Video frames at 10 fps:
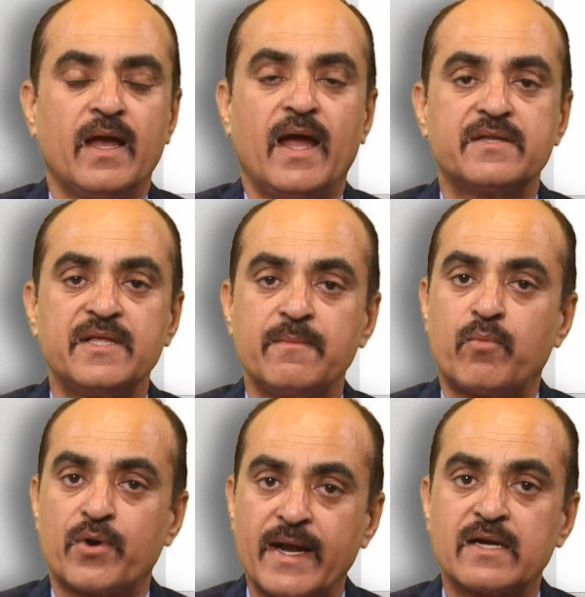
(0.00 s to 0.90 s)
and they
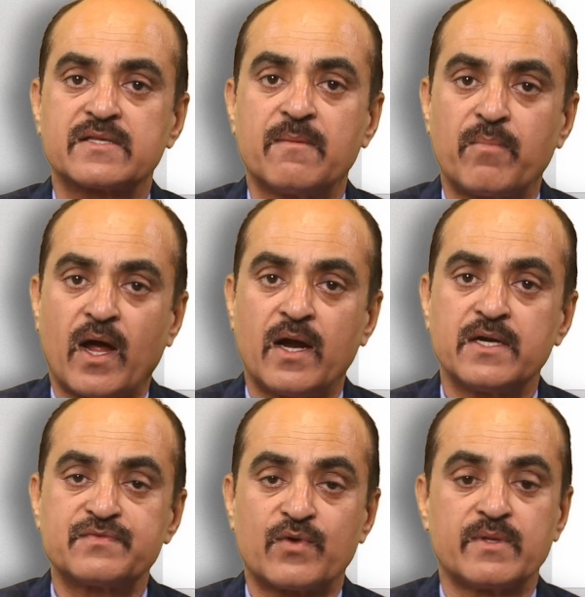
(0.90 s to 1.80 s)
protect the
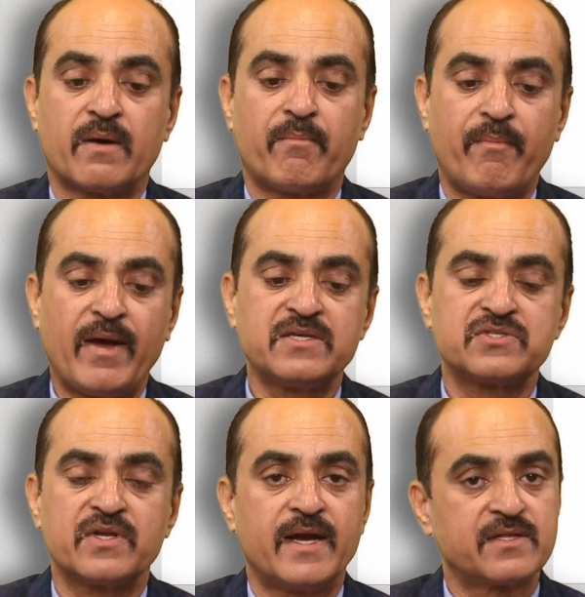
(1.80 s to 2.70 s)
plants from the
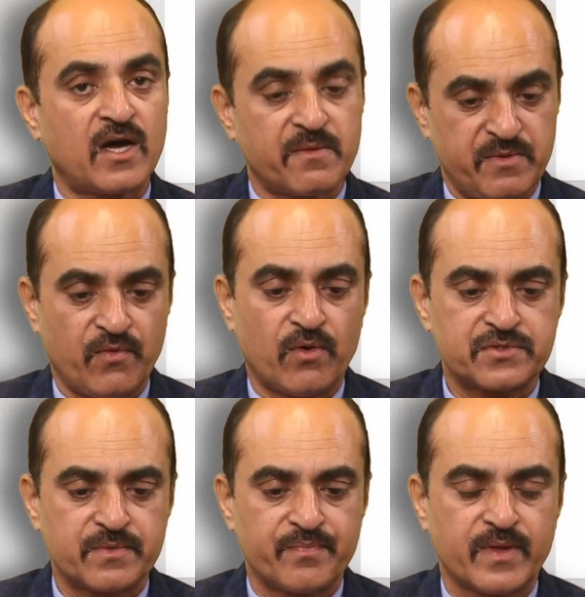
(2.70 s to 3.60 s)
pest and the
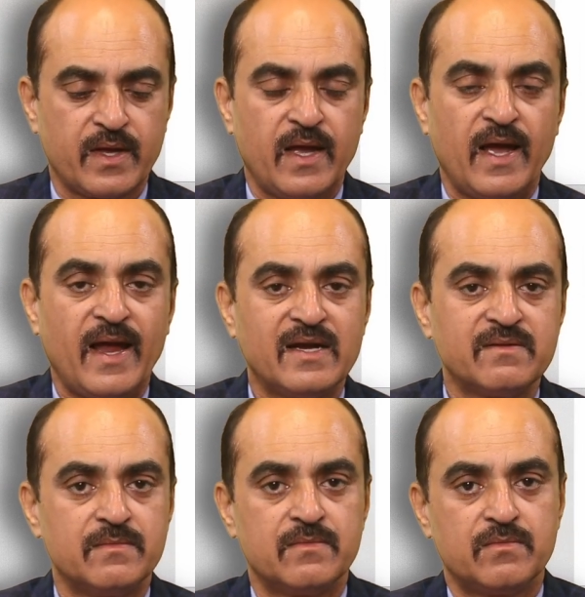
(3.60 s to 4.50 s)
herbivores,
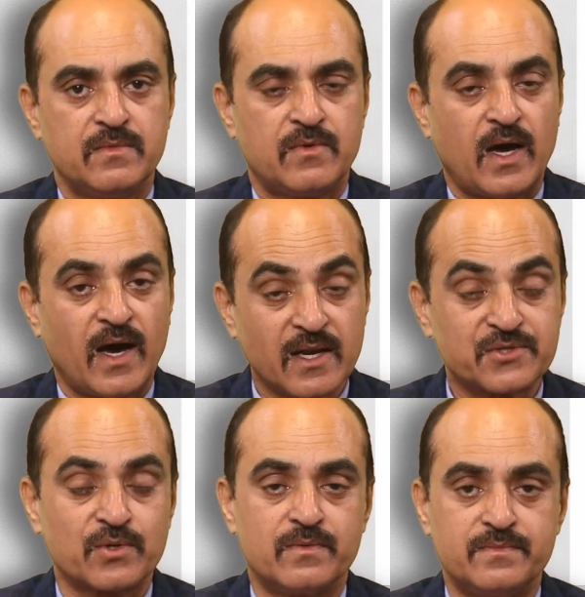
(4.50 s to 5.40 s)
and
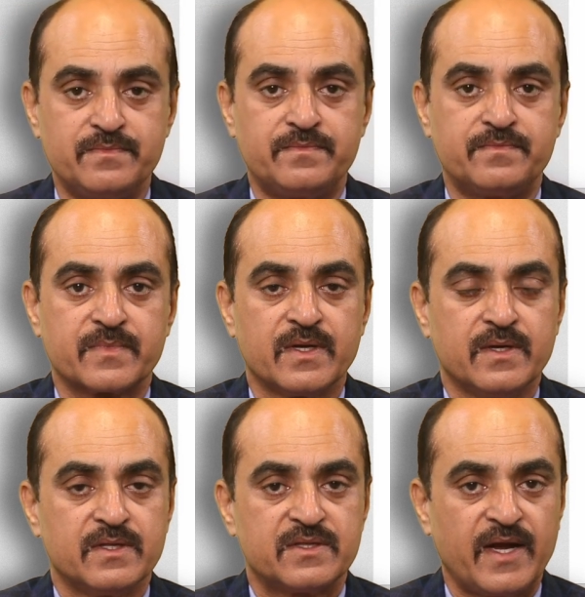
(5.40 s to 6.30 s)
also
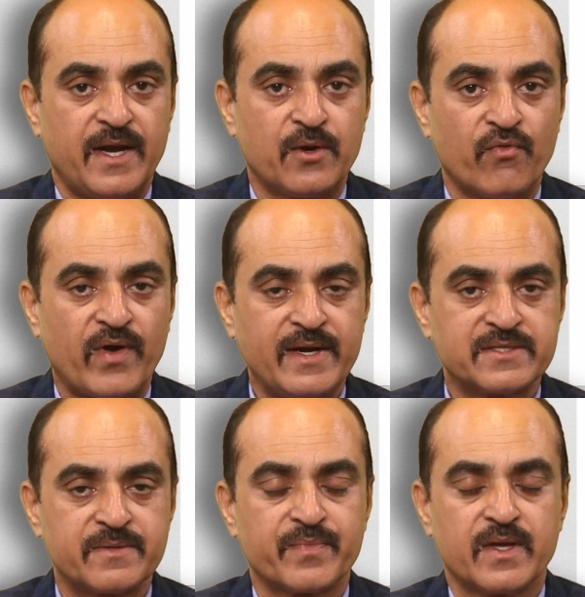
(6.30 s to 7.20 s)
the
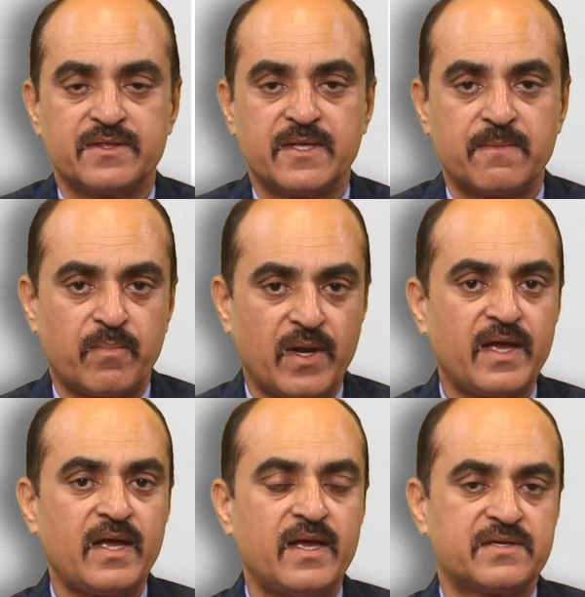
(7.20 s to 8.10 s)
endophytes, they
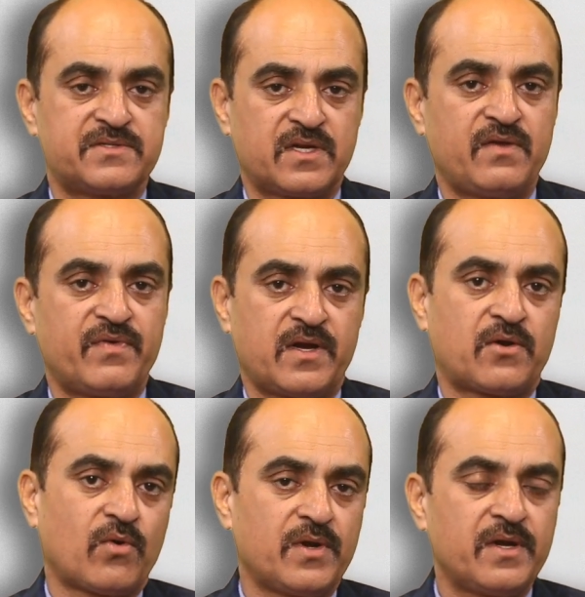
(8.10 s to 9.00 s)
play a
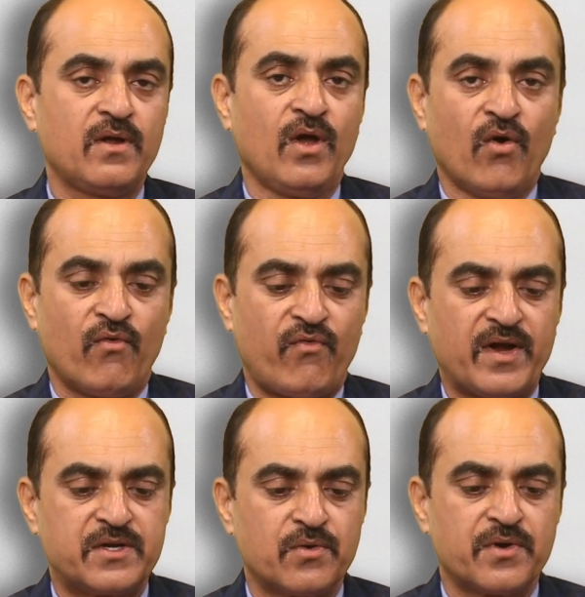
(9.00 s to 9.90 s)
significant role in
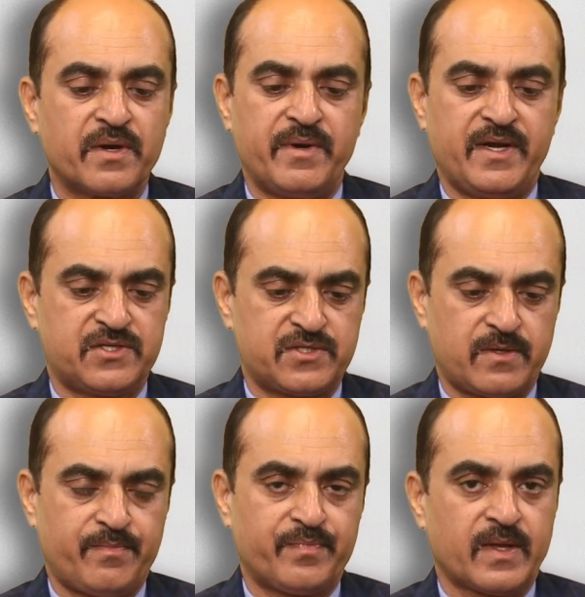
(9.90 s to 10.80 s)

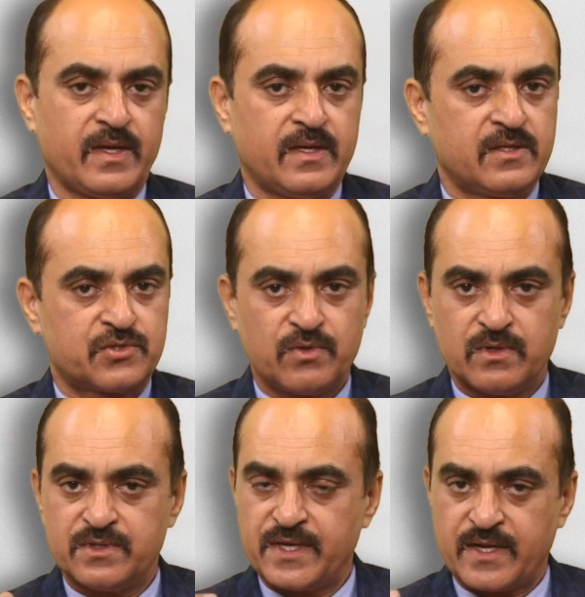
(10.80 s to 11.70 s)
phytoremediation.
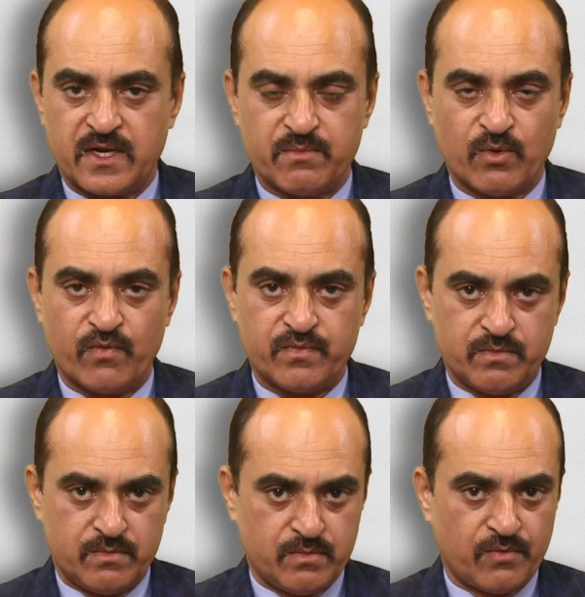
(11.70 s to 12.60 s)
So, they can remove
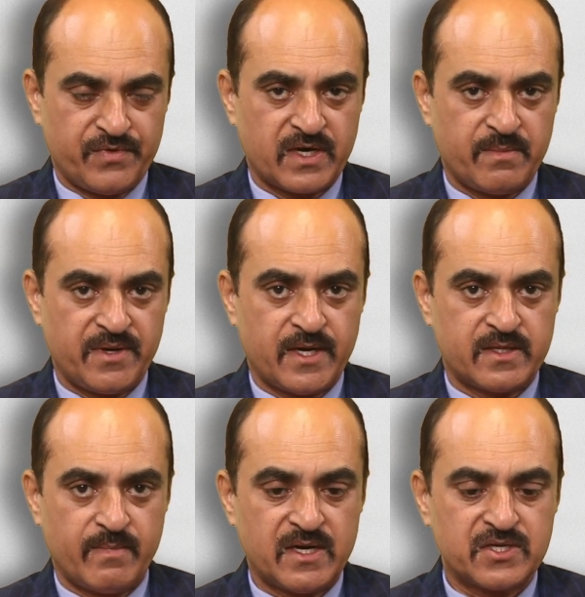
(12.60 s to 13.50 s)
or we can remediate
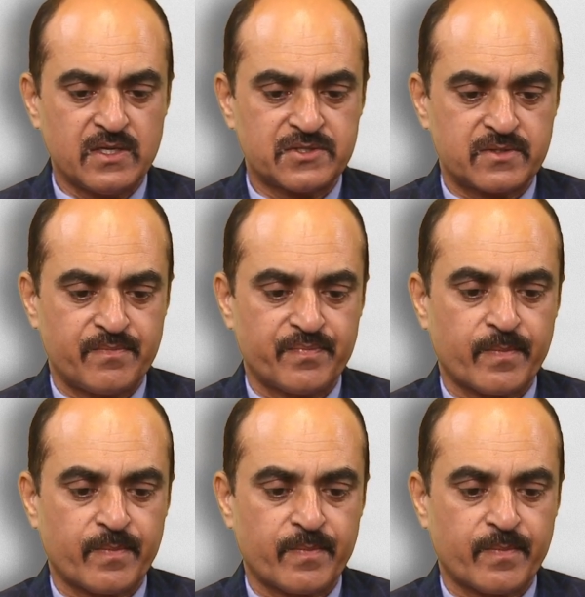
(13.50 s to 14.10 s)
the metals